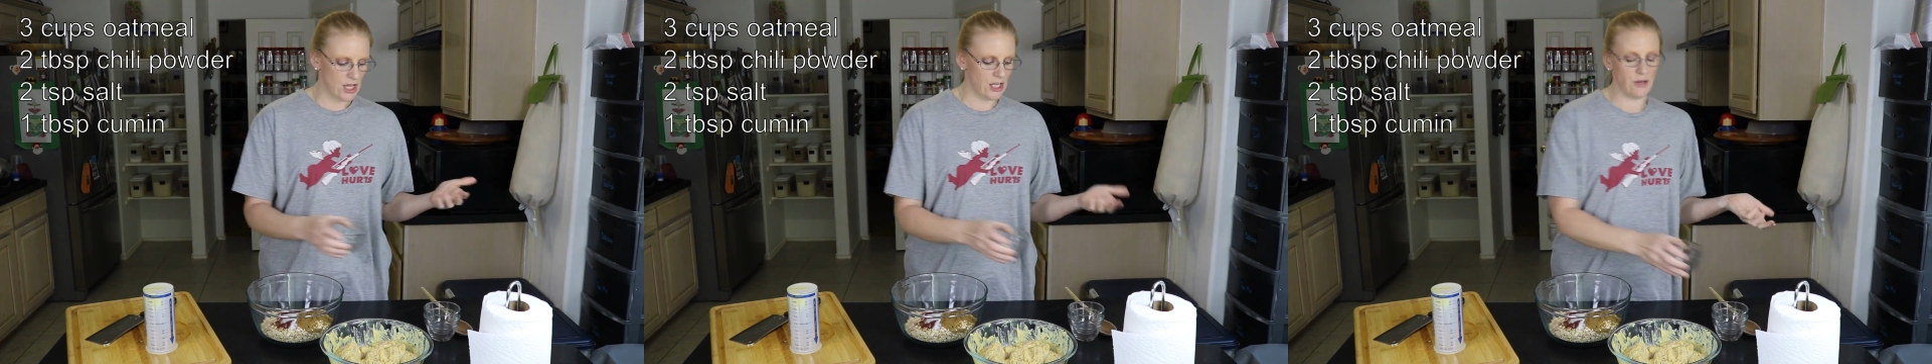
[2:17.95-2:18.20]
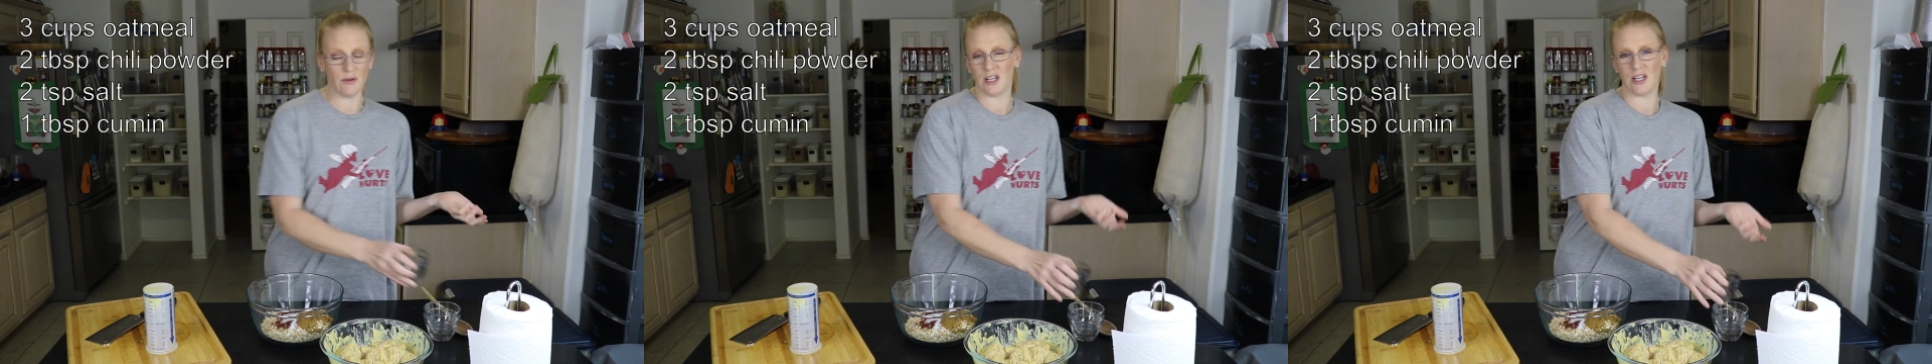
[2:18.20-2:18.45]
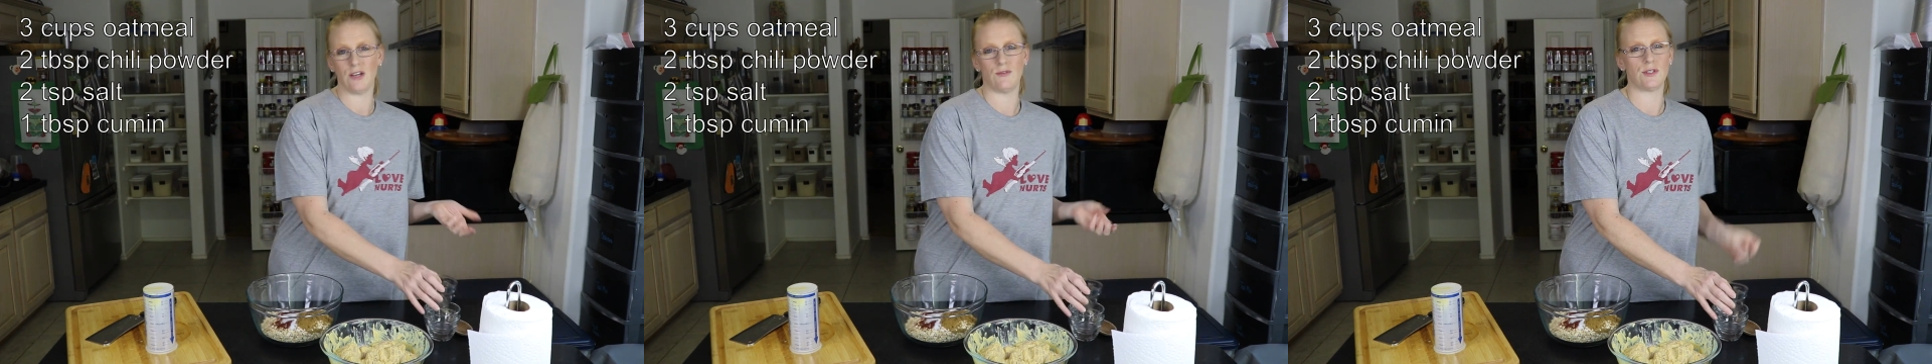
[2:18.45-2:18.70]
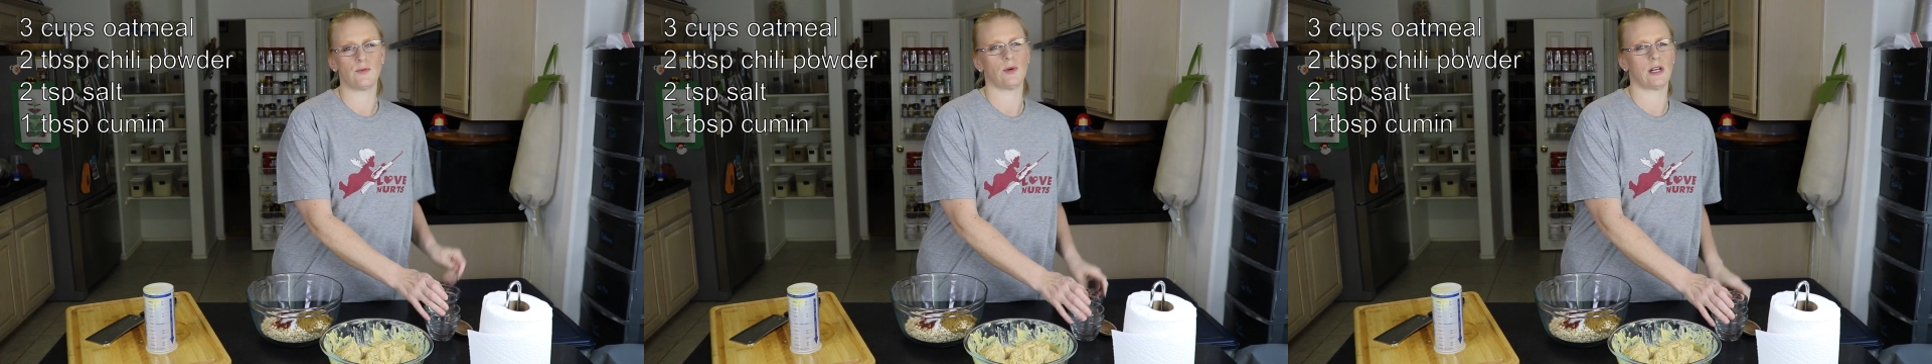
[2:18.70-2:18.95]
You can
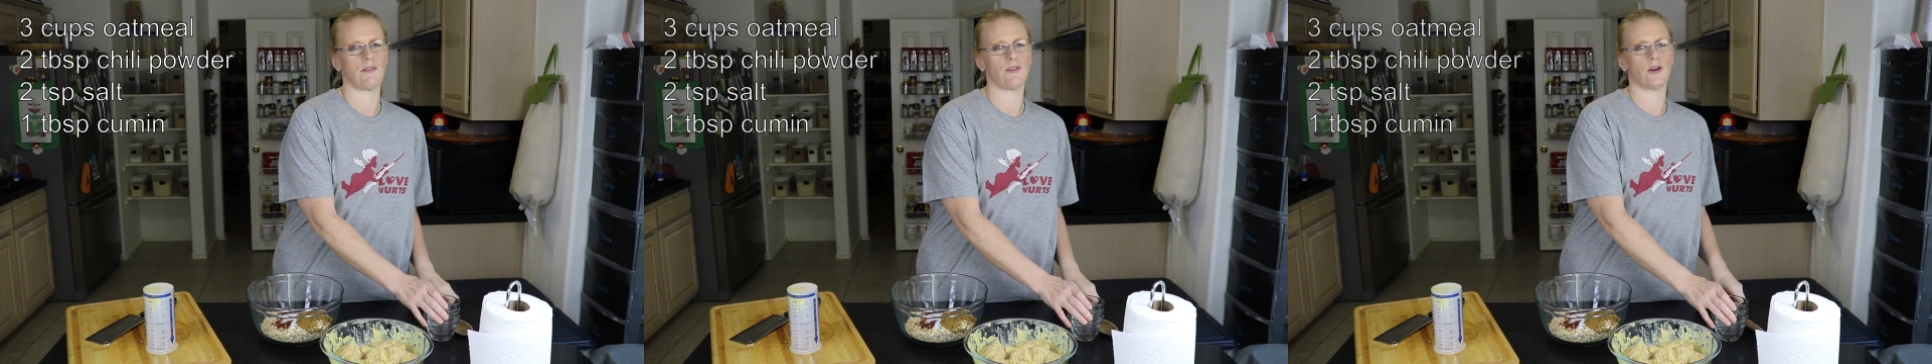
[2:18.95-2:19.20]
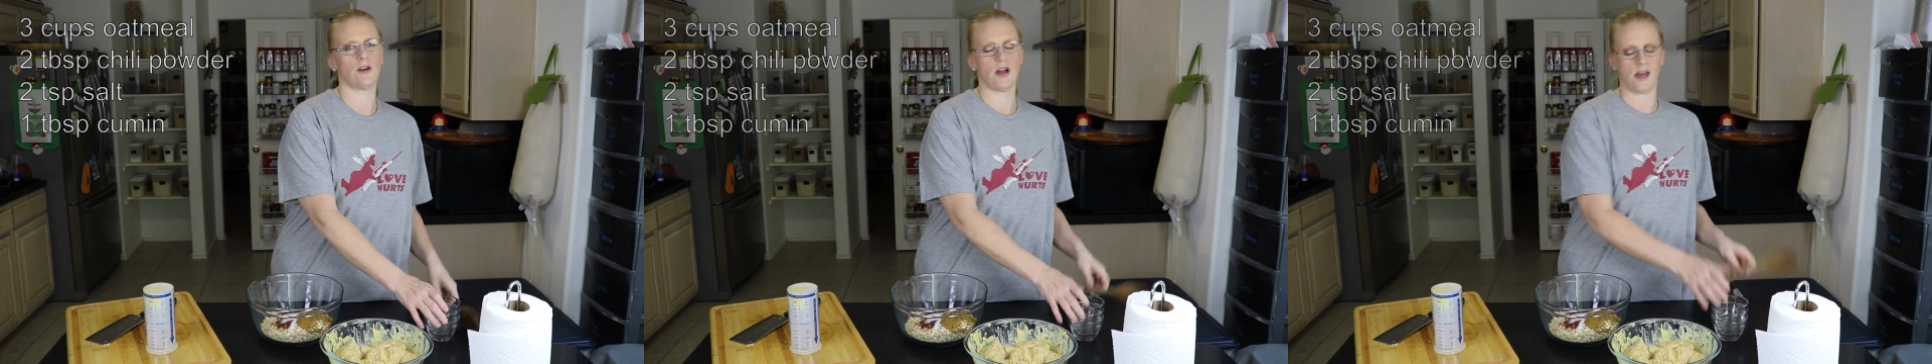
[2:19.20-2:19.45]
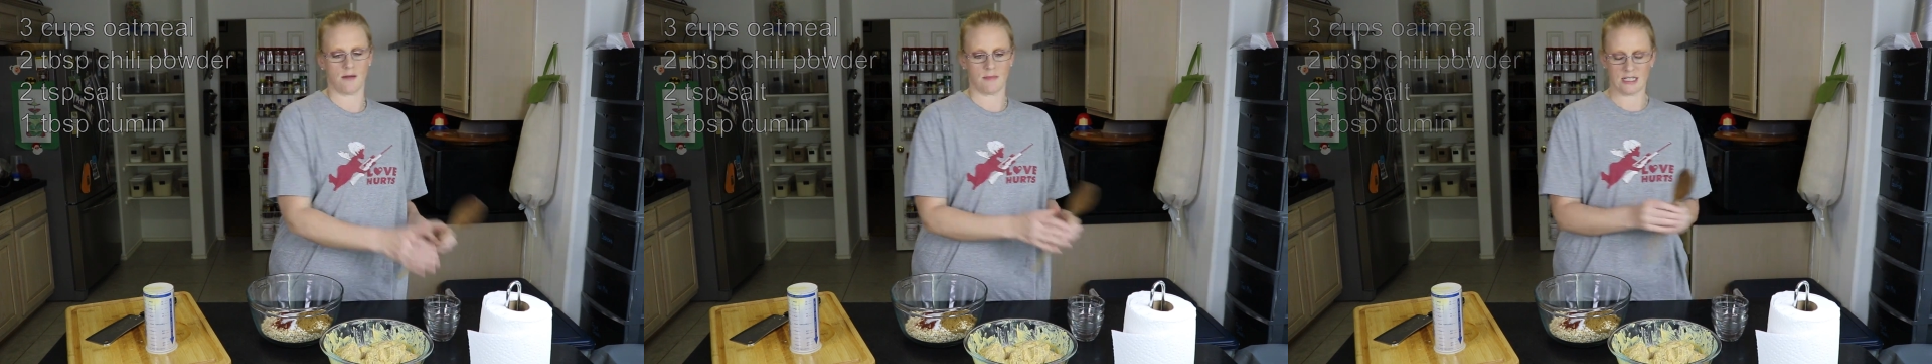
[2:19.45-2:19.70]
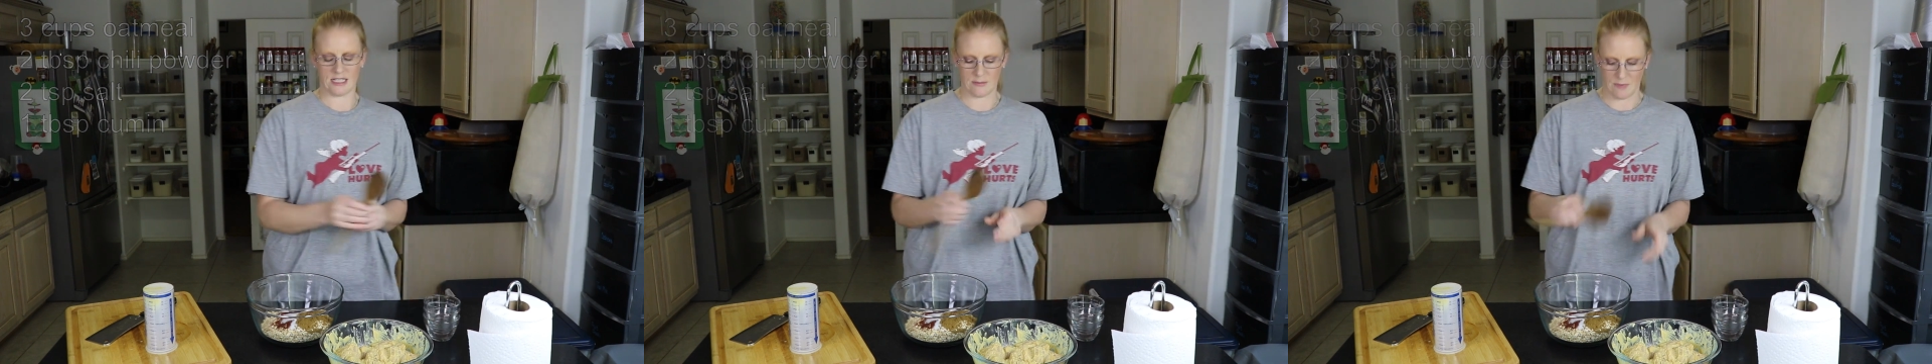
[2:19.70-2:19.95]
use whatever
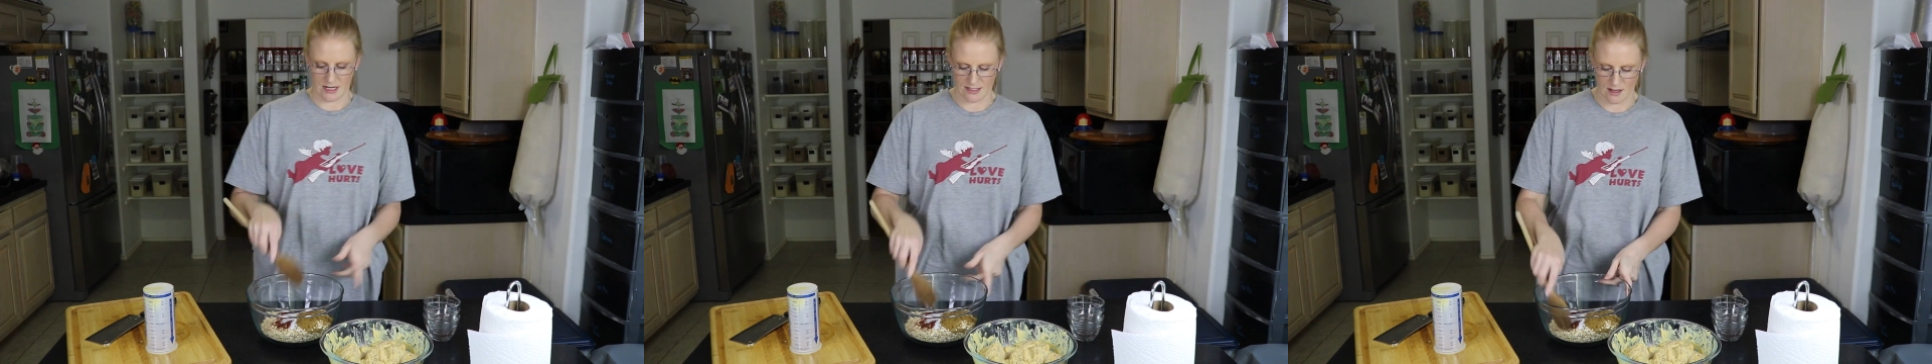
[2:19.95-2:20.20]
spice